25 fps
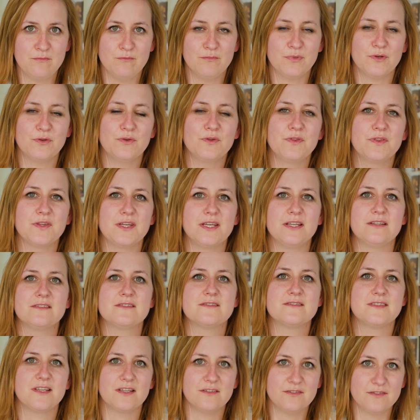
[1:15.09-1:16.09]
both in
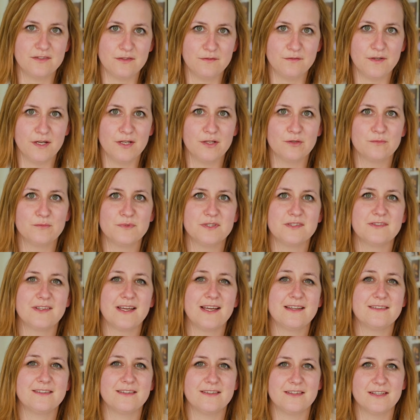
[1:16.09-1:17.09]
sales development
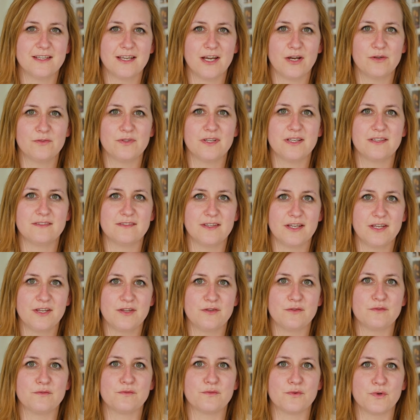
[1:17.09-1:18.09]
and in account
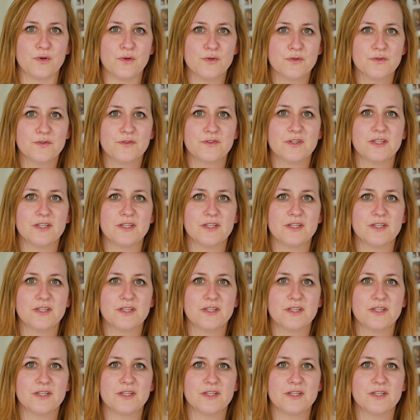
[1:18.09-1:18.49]
executive roles,